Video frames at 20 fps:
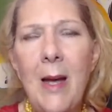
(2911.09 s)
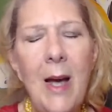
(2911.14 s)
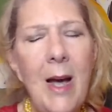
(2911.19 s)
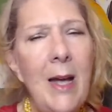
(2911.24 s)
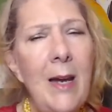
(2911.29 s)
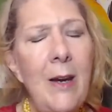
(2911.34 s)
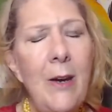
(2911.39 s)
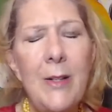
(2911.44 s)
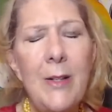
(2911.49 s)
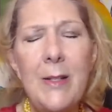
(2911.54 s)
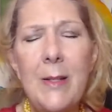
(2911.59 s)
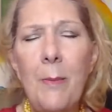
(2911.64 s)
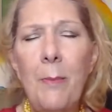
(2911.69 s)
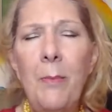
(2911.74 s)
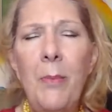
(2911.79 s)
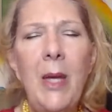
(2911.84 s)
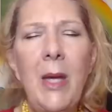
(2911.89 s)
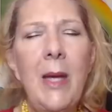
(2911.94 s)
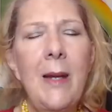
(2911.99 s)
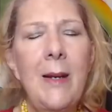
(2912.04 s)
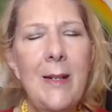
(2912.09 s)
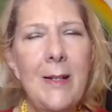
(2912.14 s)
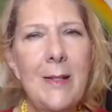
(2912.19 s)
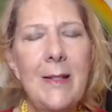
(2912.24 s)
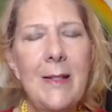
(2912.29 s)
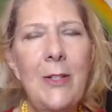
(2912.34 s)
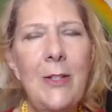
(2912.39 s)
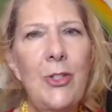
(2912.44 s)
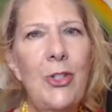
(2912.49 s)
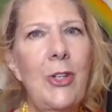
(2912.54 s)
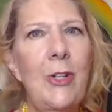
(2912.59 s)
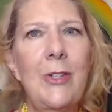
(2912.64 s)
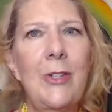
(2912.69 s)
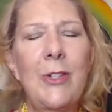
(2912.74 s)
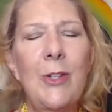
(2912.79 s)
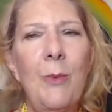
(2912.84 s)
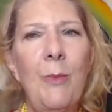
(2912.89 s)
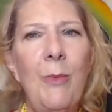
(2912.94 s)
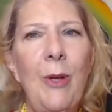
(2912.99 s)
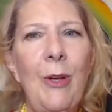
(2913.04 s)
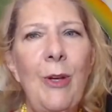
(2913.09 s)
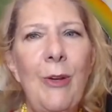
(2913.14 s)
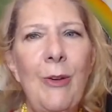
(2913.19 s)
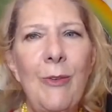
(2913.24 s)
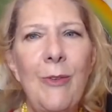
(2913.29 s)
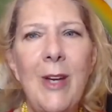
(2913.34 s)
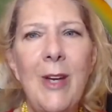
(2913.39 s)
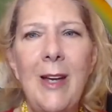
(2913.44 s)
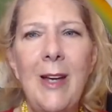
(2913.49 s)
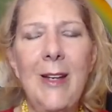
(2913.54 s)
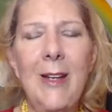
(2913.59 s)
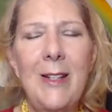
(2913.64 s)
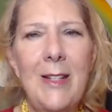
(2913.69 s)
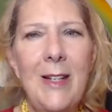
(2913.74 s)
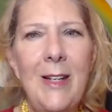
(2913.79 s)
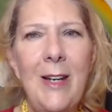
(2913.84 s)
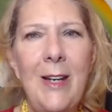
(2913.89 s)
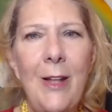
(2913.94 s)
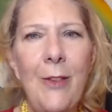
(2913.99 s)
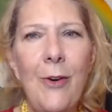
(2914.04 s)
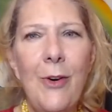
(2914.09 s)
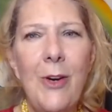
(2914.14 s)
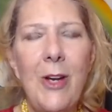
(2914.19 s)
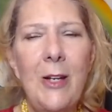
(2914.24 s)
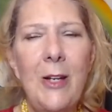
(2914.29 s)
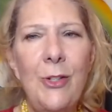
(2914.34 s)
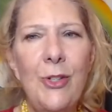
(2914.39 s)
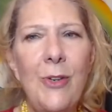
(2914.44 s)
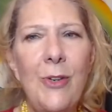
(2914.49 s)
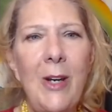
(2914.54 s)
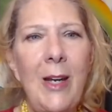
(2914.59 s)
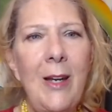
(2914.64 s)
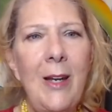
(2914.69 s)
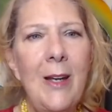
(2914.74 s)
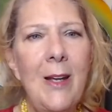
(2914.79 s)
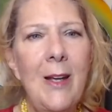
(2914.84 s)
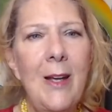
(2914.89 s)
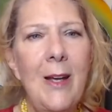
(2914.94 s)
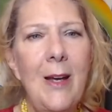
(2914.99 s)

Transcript: I know it's a big decision to move to another country.